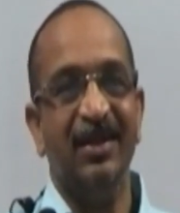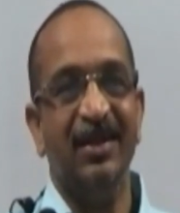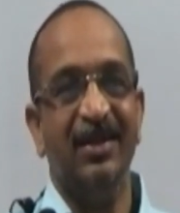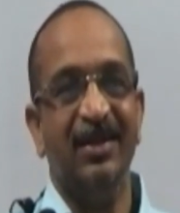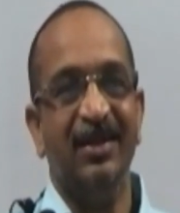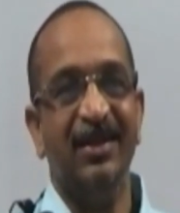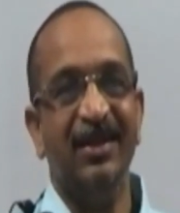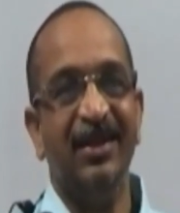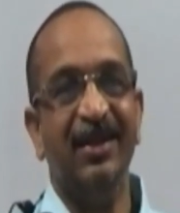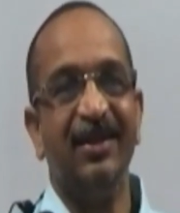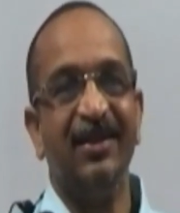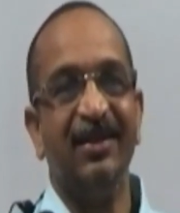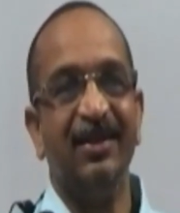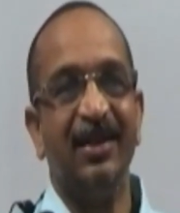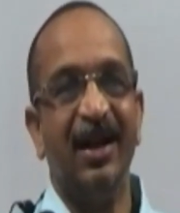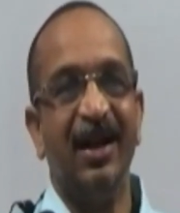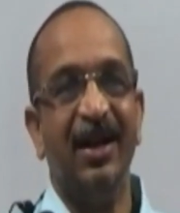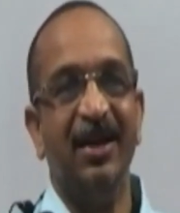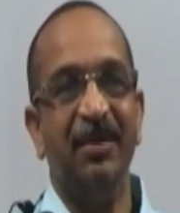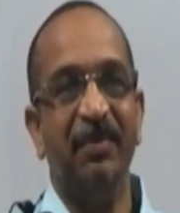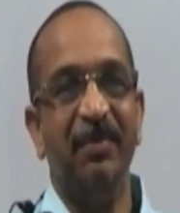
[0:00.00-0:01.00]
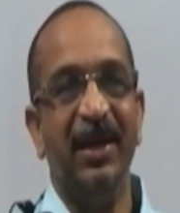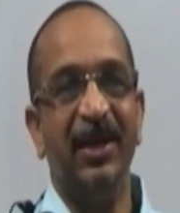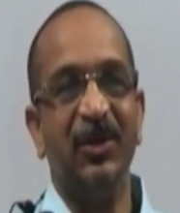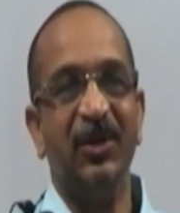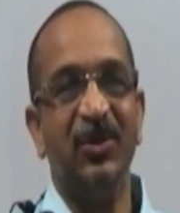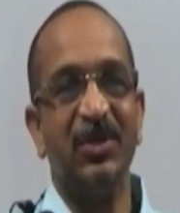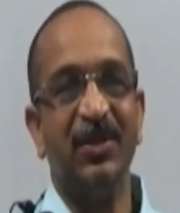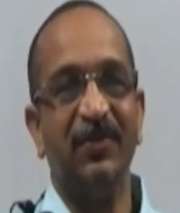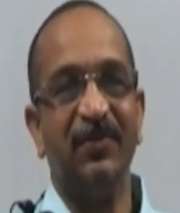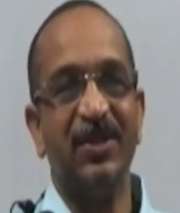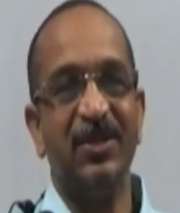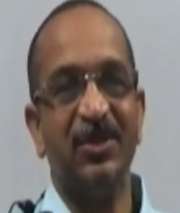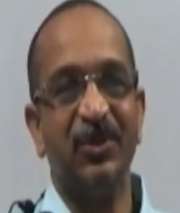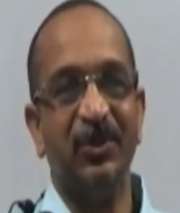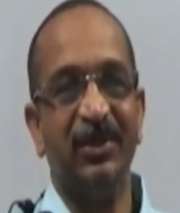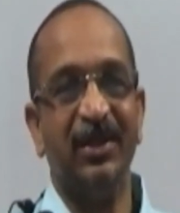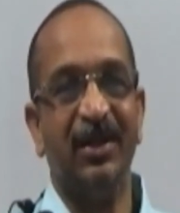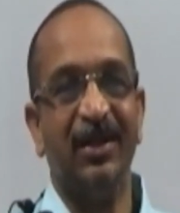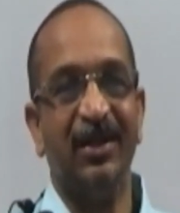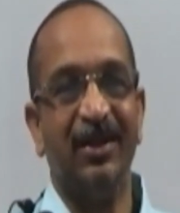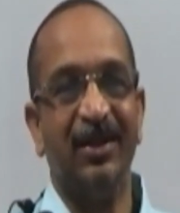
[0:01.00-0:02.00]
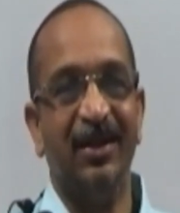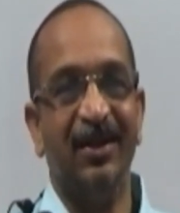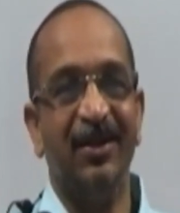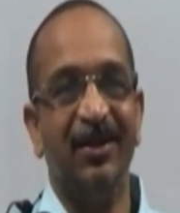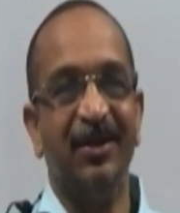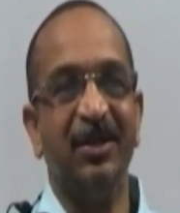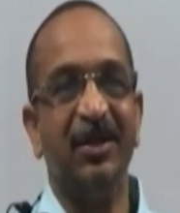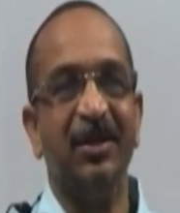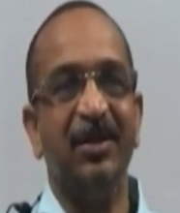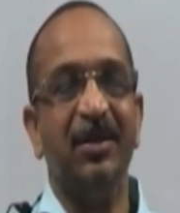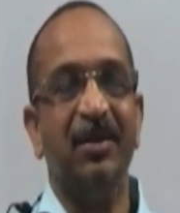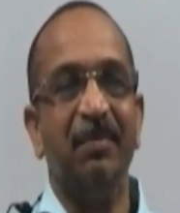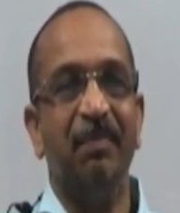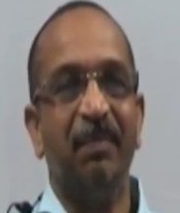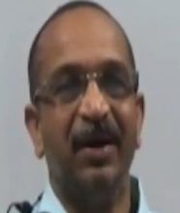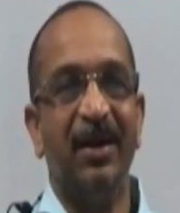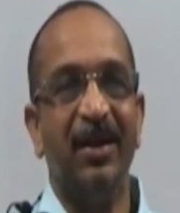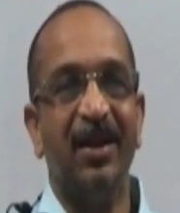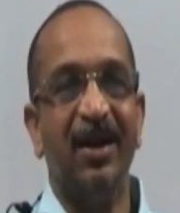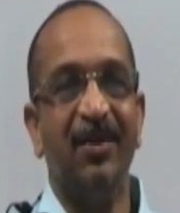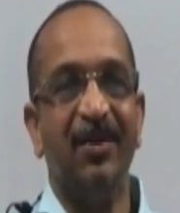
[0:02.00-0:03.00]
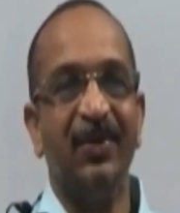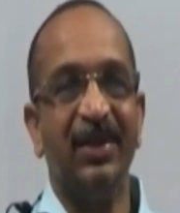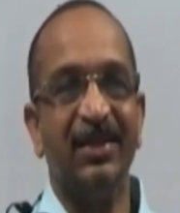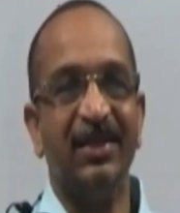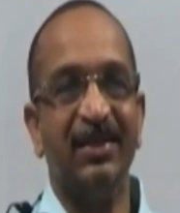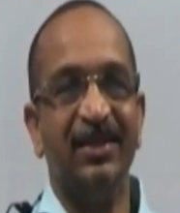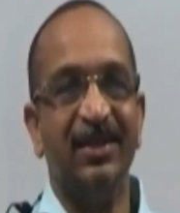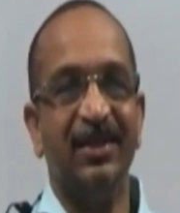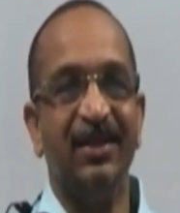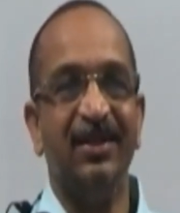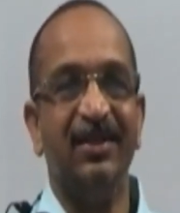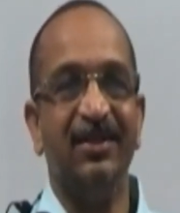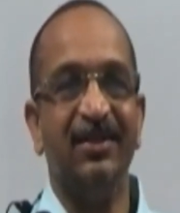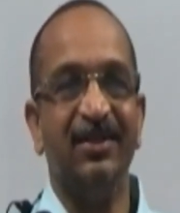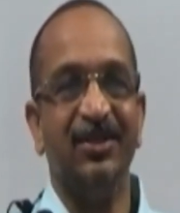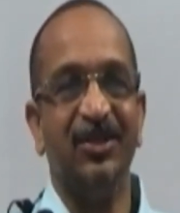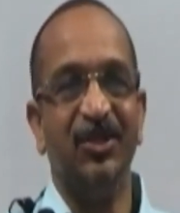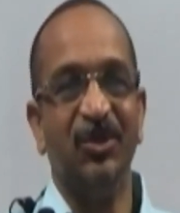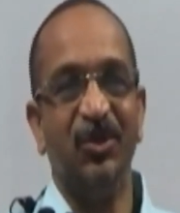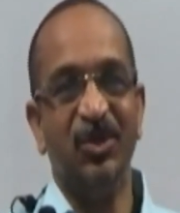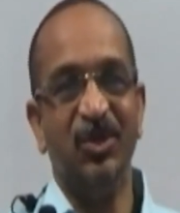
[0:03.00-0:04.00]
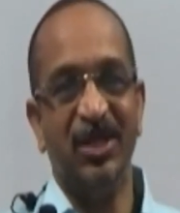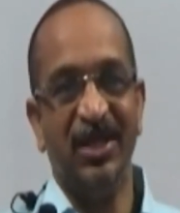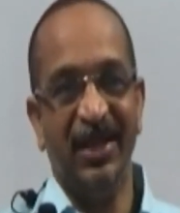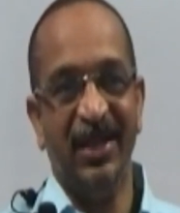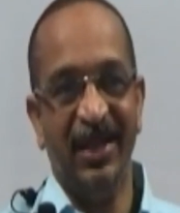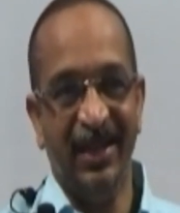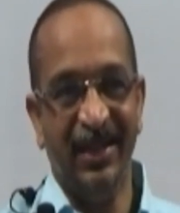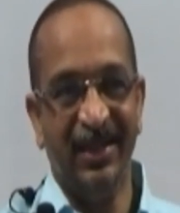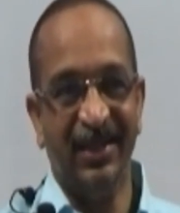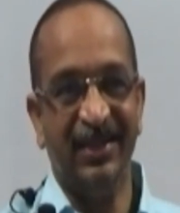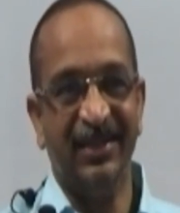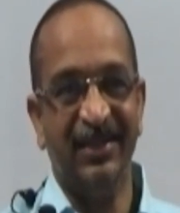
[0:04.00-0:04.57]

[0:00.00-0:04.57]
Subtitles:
Here, I make use of a sutra called Paravartya Yojayet.